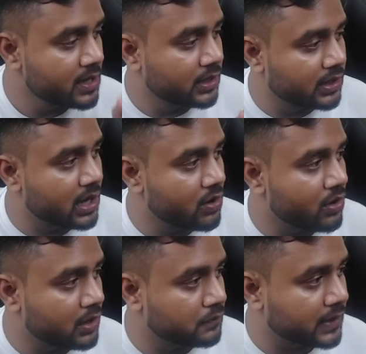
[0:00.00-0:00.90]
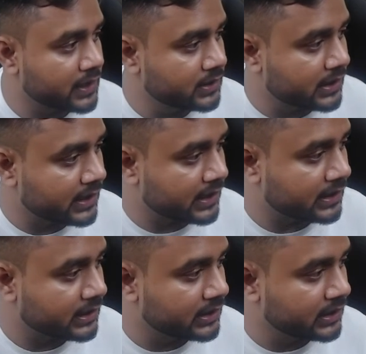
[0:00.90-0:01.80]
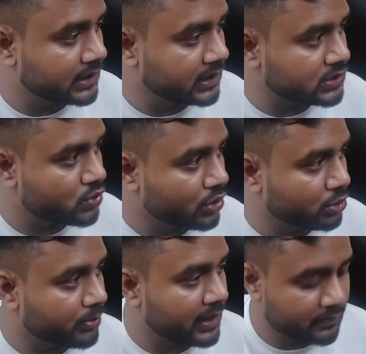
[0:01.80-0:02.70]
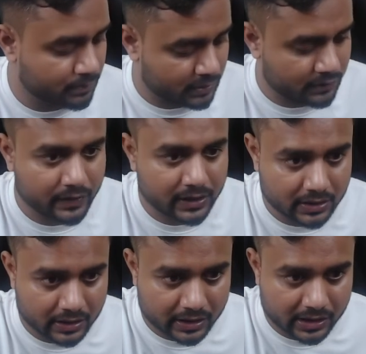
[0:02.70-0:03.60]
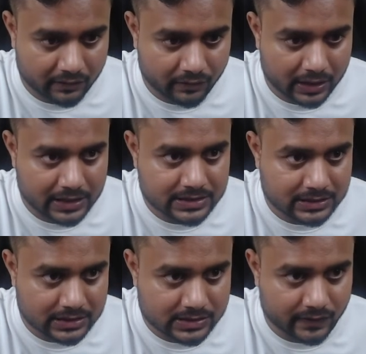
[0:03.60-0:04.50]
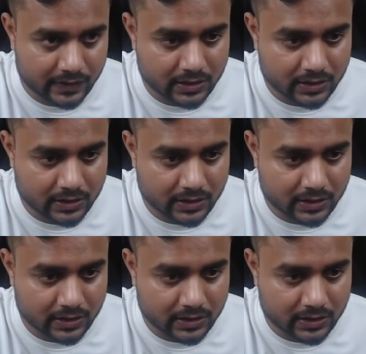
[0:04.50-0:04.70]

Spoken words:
Now fine, and here is going to my perfect retrieval, guys, this one.